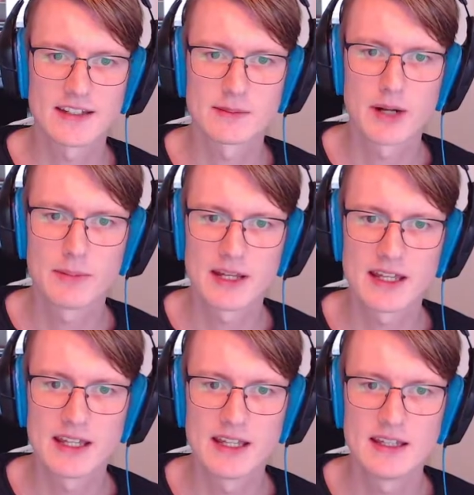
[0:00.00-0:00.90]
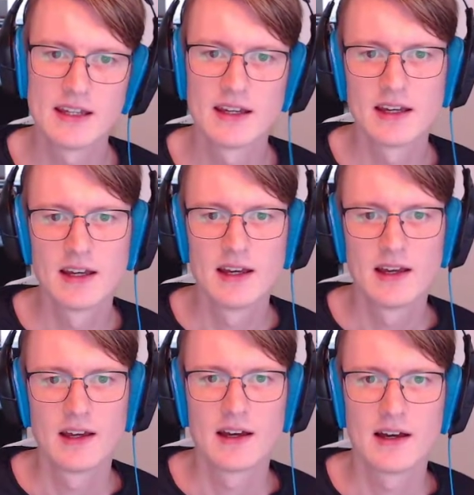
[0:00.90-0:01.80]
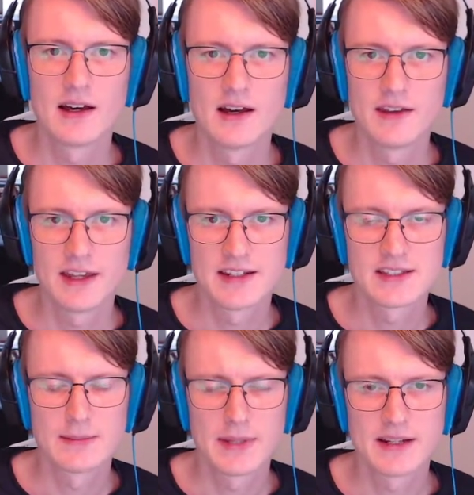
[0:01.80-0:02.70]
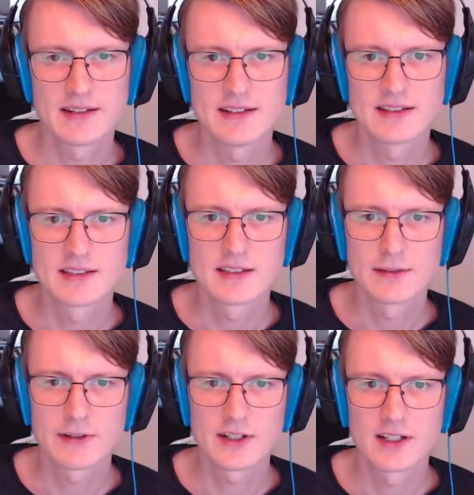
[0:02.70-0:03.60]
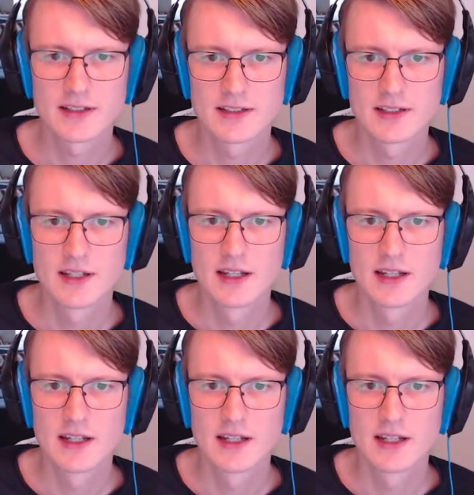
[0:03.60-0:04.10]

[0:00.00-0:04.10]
public key that is embedded in the certificate